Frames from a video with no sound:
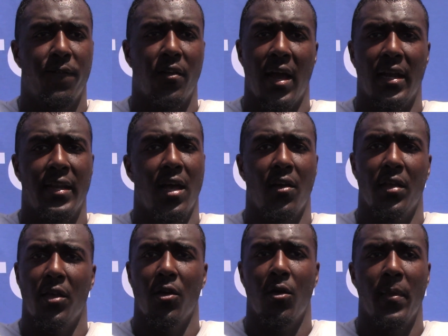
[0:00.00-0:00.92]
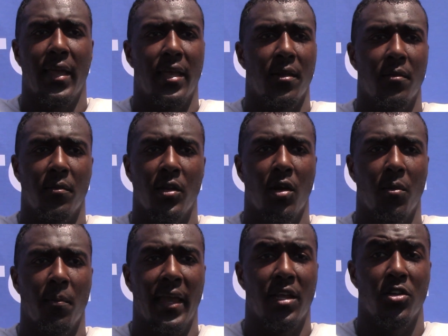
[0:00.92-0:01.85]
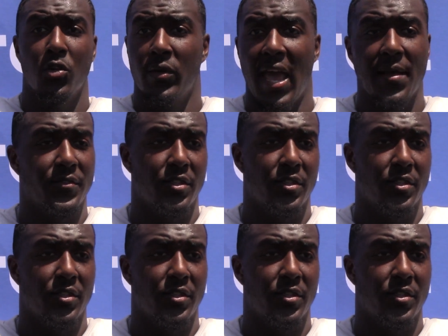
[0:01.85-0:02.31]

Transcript: flying downhill, making you know making new gaps.